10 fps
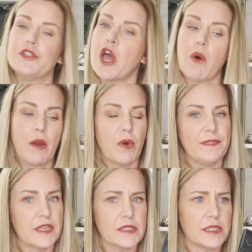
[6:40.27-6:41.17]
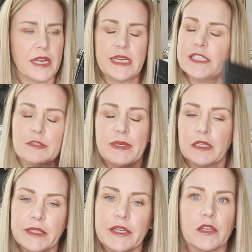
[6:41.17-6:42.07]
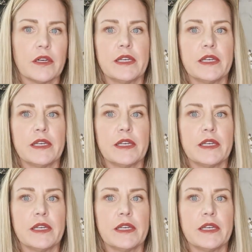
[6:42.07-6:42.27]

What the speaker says: no, I want this and it needs to be clearer.